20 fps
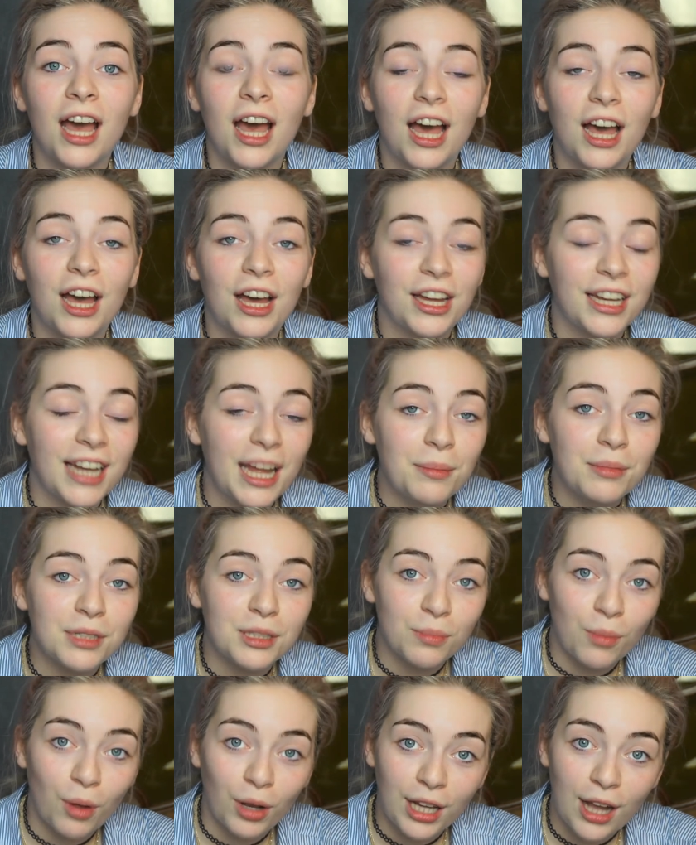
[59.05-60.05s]
Her name
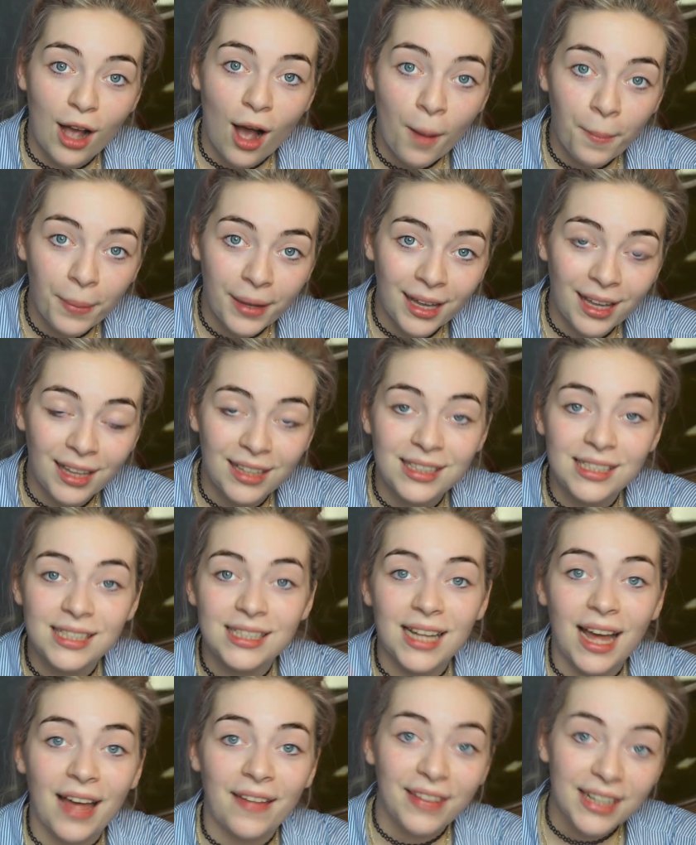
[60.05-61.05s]
is Molly Hopkins,
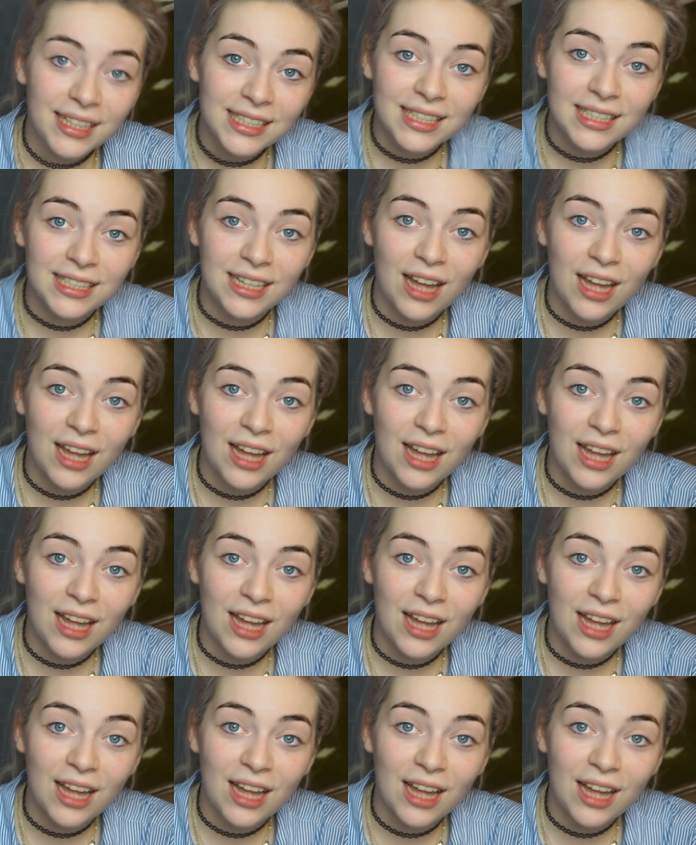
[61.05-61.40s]
and this is